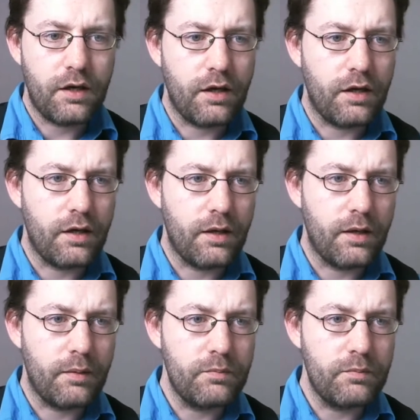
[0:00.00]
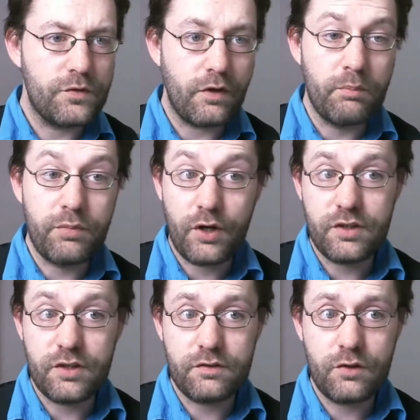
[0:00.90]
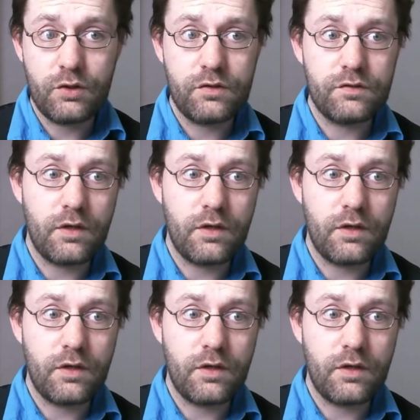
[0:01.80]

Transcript: Some projects good,